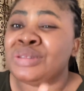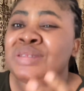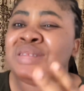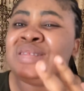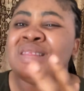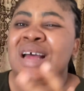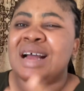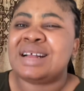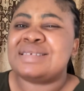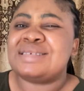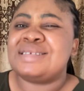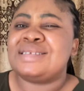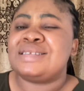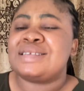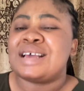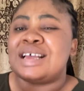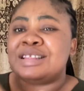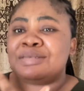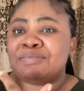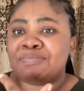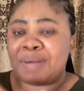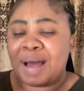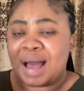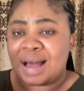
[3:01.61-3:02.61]
that
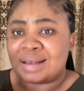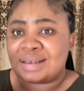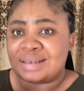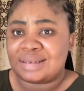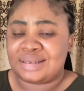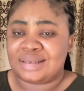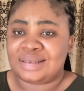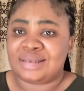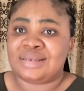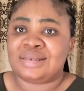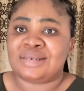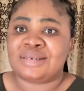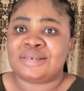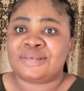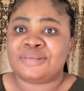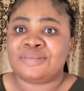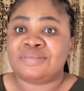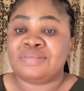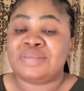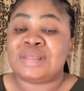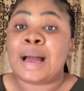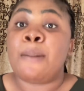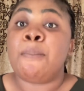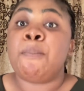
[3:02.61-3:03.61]
setbacks,
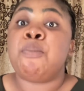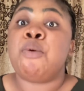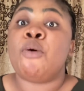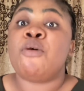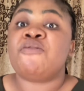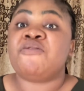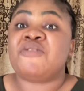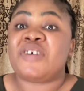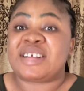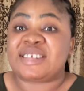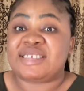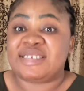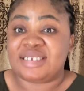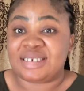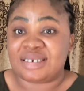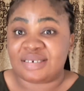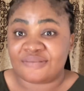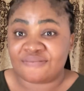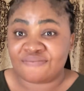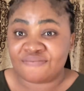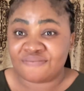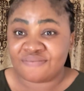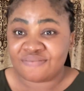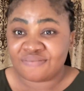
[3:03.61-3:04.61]
that poverty
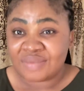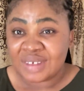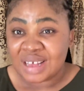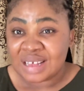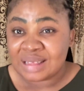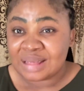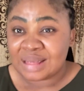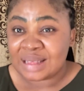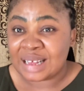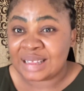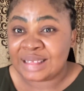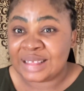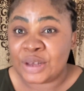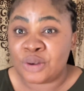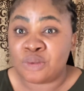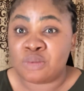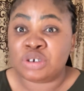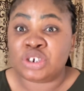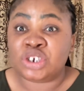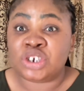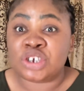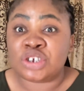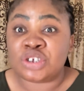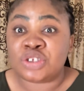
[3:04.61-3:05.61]
that they
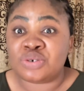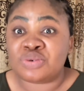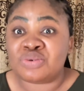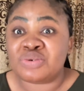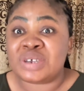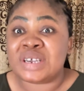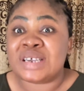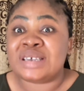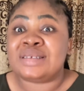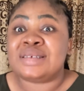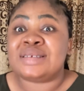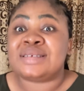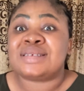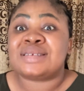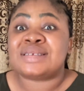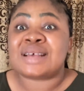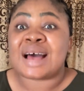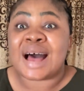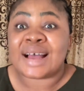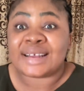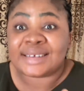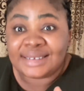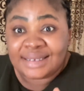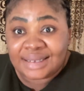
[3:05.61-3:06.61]
wishes you, it is
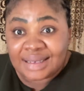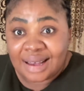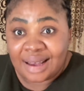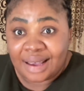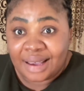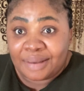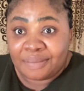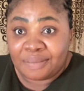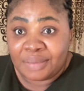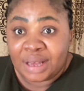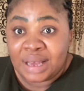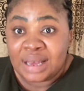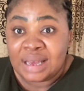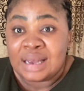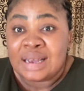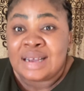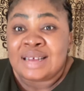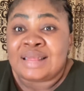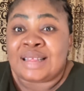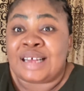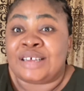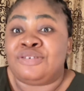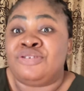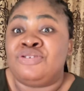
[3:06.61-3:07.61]
high time
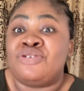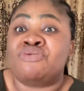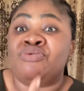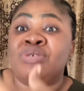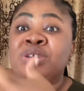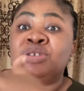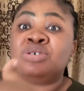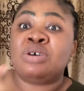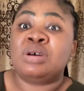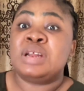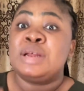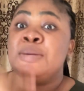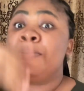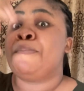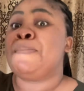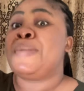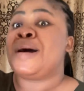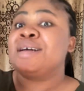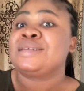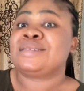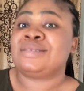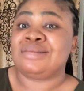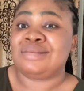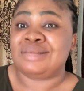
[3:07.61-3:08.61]
that you return it
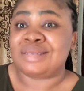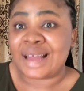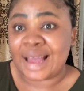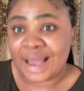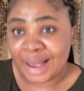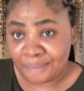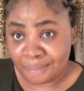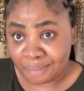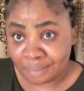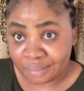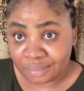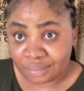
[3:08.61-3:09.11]
back to them.